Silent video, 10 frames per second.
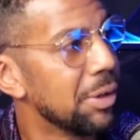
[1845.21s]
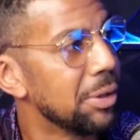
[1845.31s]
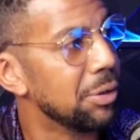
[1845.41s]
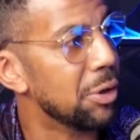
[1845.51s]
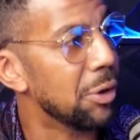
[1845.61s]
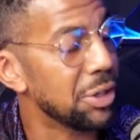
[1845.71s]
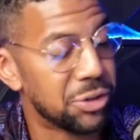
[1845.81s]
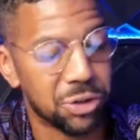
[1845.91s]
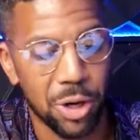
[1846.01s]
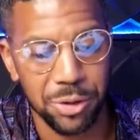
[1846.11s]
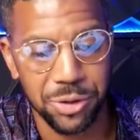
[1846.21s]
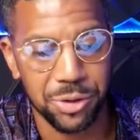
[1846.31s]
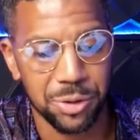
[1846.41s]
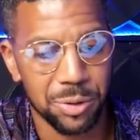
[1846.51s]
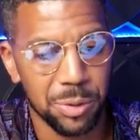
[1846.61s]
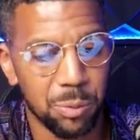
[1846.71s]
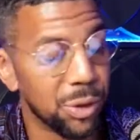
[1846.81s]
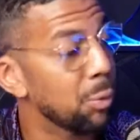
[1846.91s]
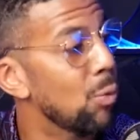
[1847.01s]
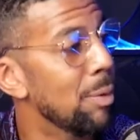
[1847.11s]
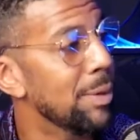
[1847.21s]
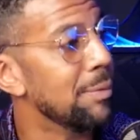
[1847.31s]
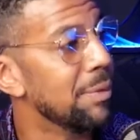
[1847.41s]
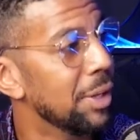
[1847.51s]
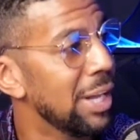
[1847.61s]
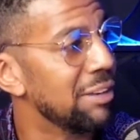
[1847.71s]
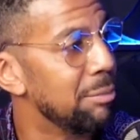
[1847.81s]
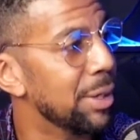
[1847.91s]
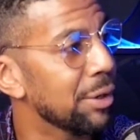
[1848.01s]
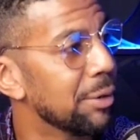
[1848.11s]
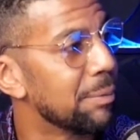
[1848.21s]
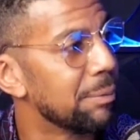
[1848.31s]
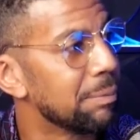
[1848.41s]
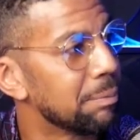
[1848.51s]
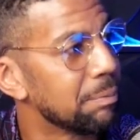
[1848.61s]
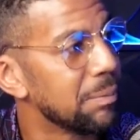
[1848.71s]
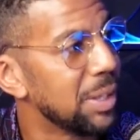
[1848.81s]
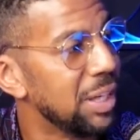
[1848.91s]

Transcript: You know, it starts with the woman, the life bearer. Yeah.